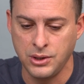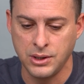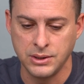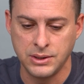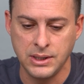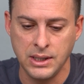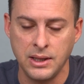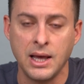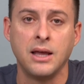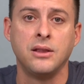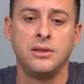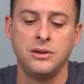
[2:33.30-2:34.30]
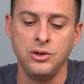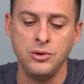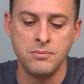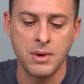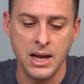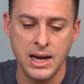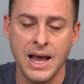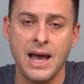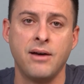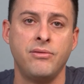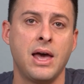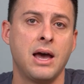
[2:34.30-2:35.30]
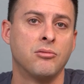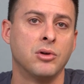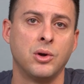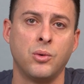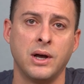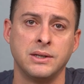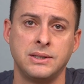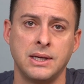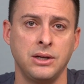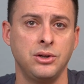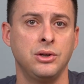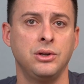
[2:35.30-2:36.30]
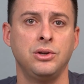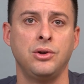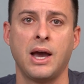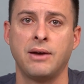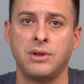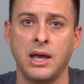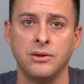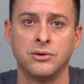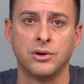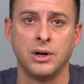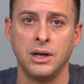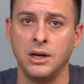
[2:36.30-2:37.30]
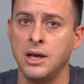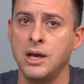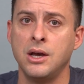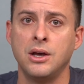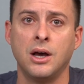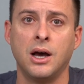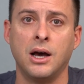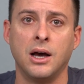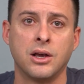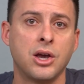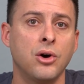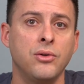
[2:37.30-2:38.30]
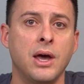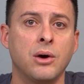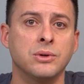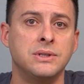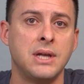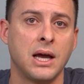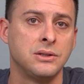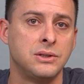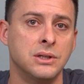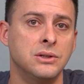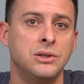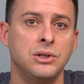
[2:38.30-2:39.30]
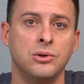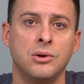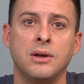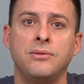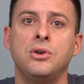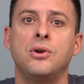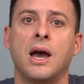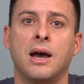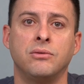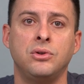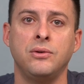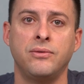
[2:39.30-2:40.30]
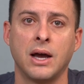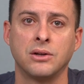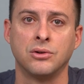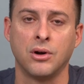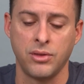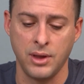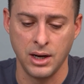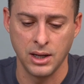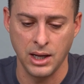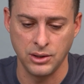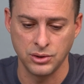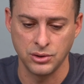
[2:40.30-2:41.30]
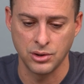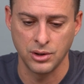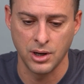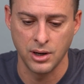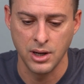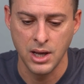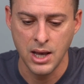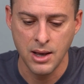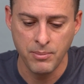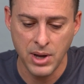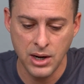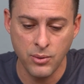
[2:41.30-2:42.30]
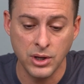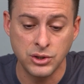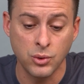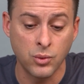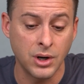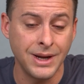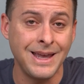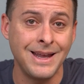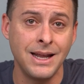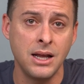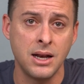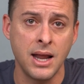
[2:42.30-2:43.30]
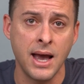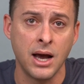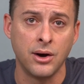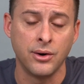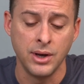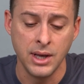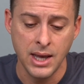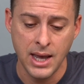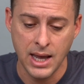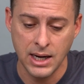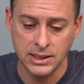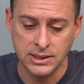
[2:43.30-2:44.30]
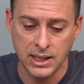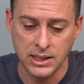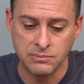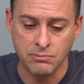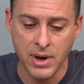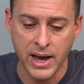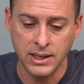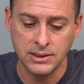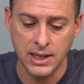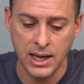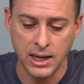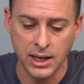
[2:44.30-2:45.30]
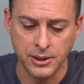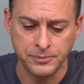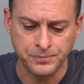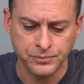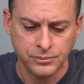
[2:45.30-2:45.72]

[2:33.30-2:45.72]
you can see that you might have that request that you have to enter in uh, code that was texted to you if you have two-factor authentication turned on. But anyway, so we're in it now and it says my data